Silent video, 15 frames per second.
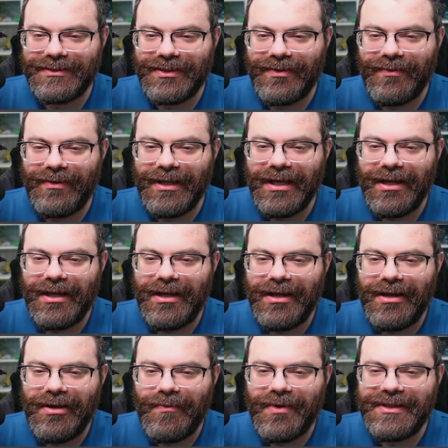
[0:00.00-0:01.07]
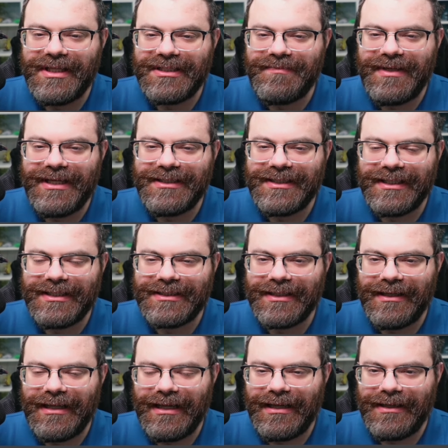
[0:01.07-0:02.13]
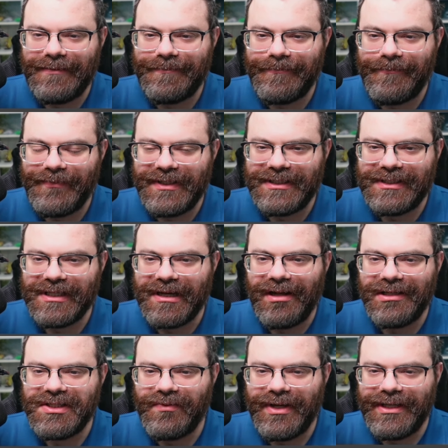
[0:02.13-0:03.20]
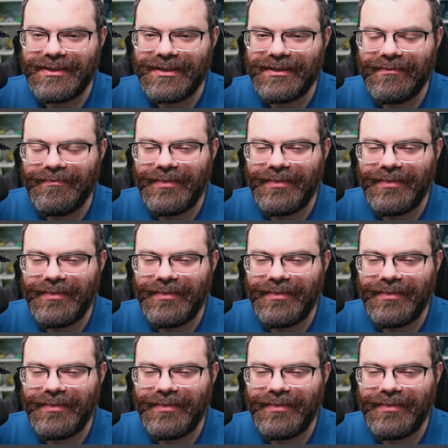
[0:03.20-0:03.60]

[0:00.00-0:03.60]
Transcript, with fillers: So what this means is um, this is the consequence,